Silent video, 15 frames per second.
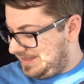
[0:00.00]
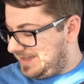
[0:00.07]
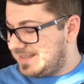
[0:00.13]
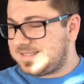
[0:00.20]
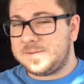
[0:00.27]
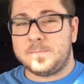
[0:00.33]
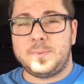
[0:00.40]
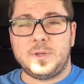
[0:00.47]

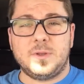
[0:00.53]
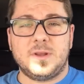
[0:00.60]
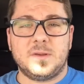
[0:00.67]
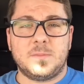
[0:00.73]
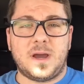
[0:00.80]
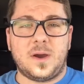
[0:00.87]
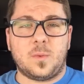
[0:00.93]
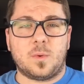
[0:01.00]
that's the beauty
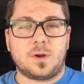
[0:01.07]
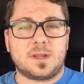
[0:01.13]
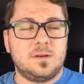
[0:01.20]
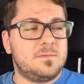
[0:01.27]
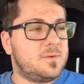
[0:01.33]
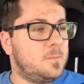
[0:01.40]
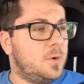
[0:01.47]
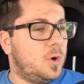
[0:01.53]
about
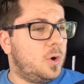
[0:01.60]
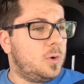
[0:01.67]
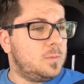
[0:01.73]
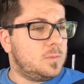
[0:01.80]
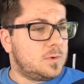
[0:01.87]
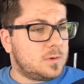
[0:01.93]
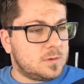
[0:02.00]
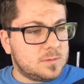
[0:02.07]
working from
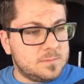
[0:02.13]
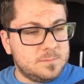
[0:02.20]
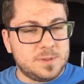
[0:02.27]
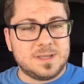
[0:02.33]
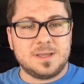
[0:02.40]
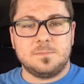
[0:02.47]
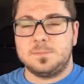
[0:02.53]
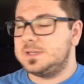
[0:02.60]
home or being in